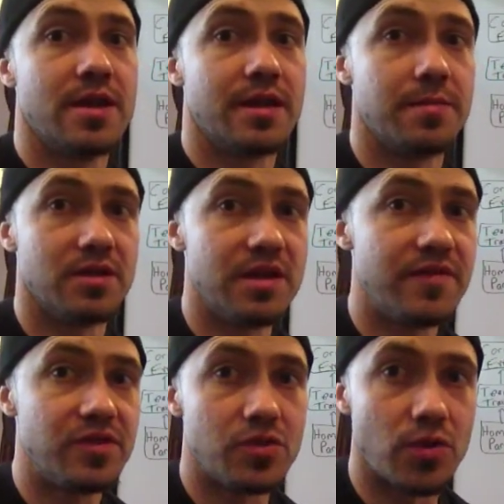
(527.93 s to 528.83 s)
they believe
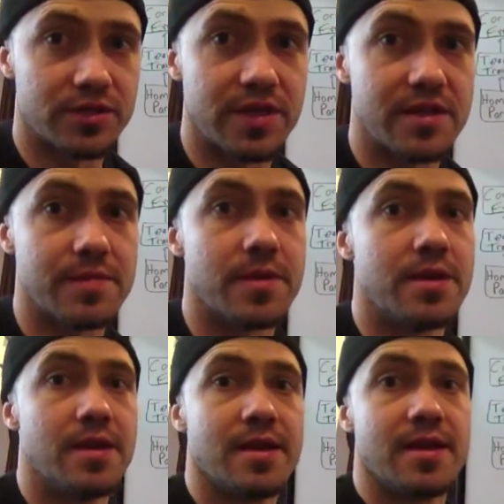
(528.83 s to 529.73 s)
in your team
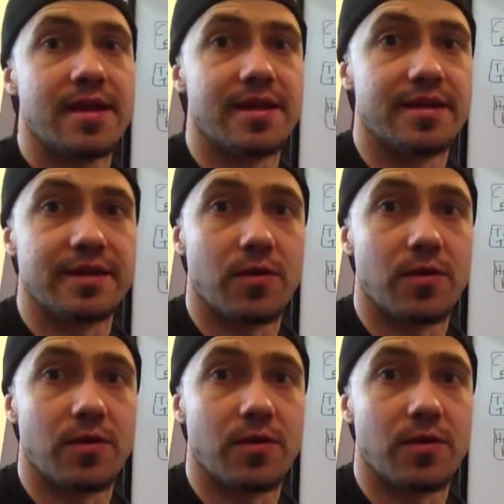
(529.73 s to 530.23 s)
and